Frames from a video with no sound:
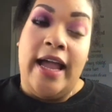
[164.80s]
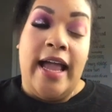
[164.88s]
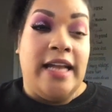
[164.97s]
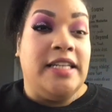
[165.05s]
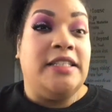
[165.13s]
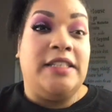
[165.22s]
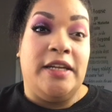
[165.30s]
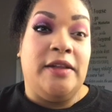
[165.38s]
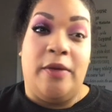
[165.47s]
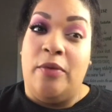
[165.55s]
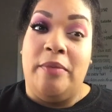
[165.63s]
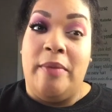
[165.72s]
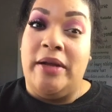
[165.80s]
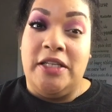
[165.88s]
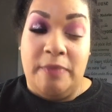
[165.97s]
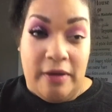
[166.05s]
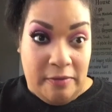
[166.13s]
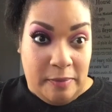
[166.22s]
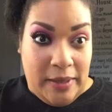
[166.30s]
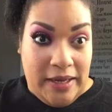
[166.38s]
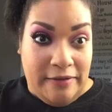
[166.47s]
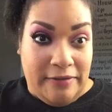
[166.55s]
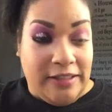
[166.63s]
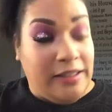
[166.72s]
I just did like one of my biggest pet
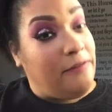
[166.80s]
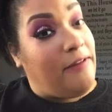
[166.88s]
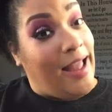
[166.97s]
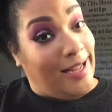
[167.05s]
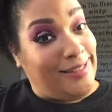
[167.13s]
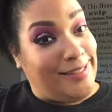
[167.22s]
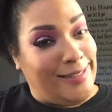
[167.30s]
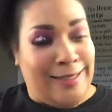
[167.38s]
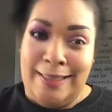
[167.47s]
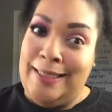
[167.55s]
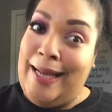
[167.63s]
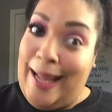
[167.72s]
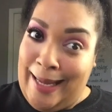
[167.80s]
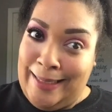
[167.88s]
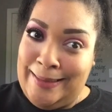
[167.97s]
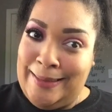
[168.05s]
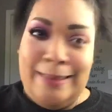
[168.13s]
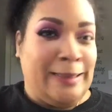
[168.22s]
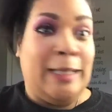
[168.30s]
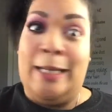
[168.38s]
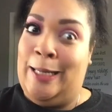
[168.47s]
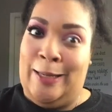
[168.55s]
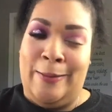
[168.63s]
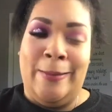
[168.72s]
peeve. Instead of excess, I said axis.
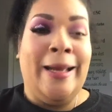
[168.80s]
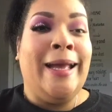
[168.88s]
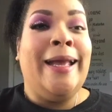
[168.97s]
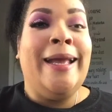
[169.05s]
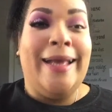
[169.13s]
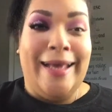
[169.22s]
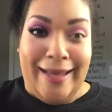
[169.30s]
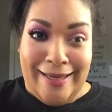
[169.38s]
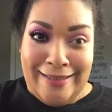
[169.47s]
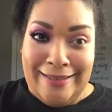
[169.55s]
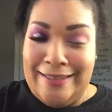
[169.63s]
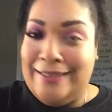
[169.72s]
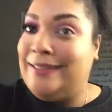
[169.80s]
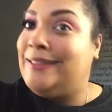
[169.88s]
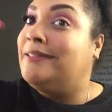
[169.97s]
No, excess.